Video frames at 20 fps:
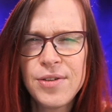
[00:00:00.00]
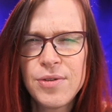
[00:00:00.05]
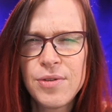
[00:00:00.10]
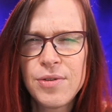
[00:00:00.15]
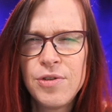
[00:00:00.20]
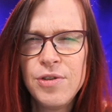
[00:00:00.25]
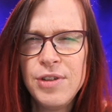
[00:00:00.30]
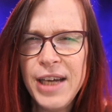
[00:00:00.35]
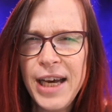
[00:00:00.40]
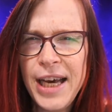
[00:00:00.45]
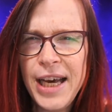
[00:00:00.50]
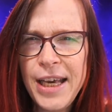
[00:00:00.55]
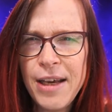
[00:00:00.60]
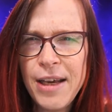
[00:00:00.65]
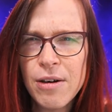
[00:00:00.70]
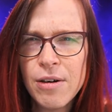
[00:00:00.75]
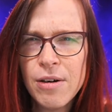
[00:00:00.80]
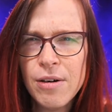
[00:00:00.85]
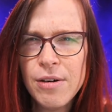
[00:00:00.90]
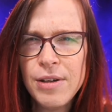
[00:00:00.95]
today
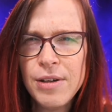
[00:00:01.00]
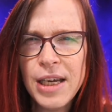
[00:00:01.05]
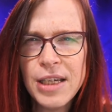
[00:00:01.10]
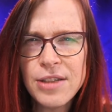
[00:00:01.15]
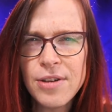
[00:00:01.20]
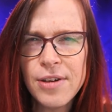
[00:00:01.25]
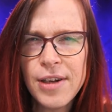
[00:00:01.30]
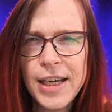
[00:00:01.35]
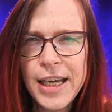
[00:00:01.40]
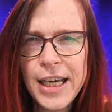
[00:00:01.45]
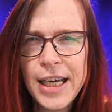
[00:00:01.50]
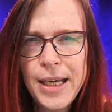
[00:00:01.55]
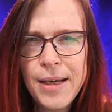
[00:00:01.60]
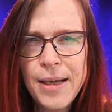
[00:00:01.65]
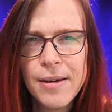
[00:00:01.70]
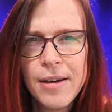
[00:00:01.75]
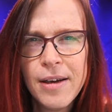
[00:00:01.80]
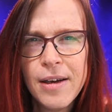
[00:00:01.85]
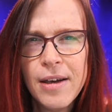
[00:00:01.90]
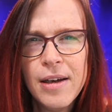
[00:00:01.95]
or yesterday,
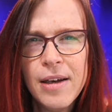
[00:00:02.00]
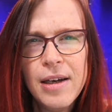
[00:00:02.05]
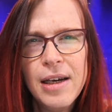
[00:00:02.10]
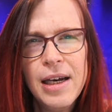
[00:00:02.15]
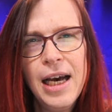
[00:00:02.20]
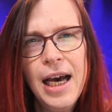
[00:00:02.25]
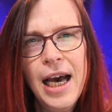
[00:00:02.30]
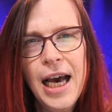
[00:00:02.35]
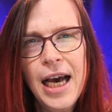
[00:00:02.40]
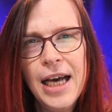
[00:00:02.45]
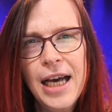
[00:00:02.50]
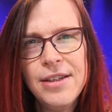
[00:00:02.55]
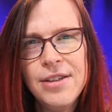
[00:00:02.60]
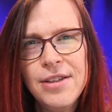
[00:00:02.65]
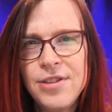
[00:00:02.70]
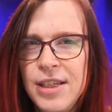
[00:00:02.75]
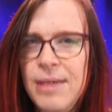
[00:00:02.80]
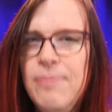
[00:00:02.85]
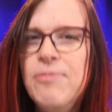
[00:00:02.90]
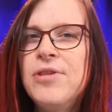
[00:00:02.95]
and it
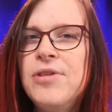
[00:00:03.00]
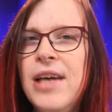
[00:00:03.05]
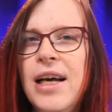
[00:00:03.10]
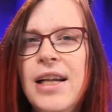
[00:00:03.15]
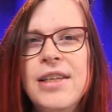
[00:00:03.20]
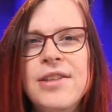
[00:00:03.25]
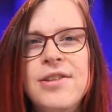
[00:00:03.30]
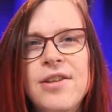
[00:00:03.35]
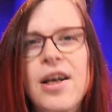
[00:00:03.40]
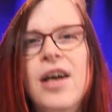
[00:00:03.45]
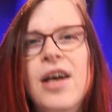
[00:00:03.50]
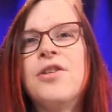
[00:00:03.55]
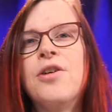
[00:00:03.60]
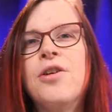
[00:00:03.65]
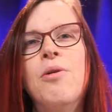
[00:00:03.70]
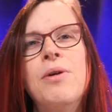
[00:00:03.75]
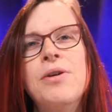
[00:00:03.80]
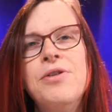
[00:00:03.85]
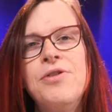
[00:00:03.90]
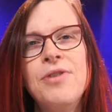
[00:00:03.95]
seems that it's not
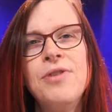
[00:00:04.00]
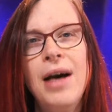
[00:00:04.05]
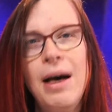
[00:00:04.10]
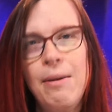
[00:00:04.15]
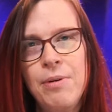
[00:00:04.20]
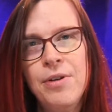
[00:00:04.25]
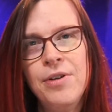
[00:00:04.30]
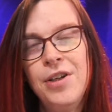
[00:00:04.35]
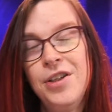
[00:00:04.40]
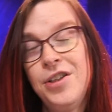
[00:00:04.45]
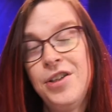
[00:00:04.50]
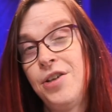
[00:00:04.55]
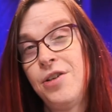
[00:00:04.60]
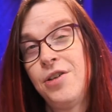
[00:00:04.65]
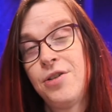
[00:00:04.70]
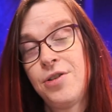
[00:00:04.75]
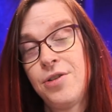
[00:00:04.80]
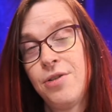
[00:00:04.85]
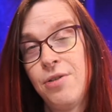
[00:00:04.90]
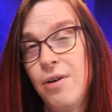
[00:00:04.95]
going to happen this year.
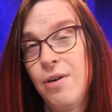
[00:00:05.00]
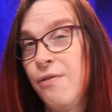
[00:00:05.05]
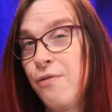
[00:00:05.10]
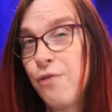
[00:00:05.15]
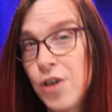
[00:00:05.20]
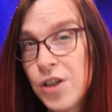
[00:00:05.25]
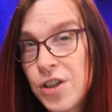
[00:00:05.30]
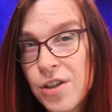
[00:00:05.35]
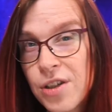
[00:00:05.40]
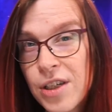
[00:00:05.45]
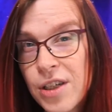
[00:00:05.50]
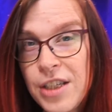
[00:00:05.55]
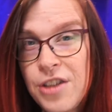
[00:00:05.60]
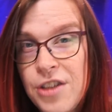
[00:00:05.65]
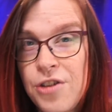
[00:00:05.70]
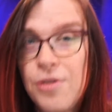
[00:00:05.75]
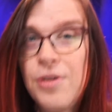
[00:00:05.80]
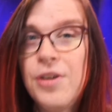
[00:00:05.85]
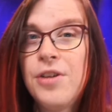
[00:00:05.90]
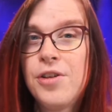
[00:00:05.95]
So unfortunately,
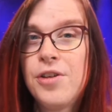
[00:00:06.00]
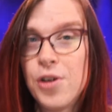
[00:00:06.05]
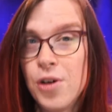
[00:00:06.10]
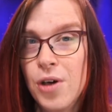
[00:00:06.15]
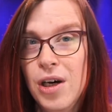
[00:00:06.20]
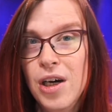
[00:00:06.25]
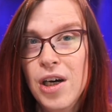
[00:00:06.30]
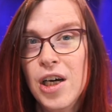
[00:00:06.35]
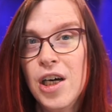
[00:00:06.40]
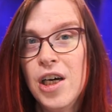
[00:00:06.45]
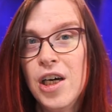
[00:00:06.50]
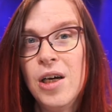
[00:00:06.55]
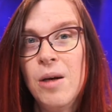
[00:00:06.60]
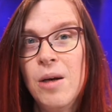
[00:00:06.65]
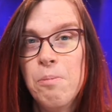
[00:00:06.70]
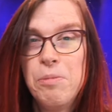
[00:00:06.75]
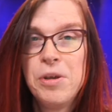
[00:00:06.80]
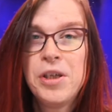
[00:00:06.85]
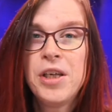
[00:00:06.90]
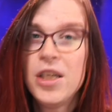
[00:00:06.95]

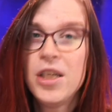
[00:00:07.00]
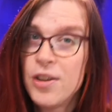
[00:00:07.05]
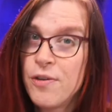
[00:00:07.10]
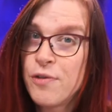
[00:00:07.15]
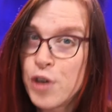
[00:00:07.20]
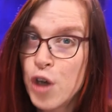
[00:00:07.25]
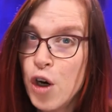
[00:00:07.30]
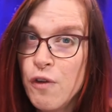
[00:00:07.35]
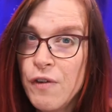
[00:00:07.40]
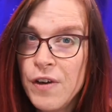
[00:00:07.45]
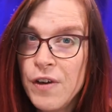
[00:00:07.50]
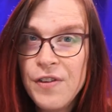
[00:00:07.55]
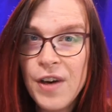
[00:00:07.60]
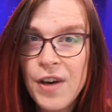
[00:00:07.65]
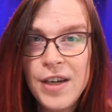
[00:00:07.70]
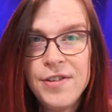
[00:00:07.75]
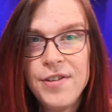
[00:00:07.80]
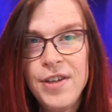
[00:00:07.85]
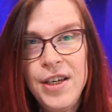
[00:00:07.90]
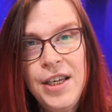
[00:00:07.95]
because of
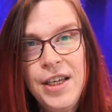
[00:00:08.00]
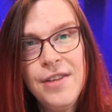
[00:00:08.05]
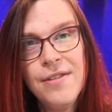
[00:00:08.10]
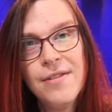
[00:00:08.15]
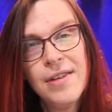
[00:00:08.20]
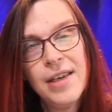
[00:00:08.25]
COVID-19,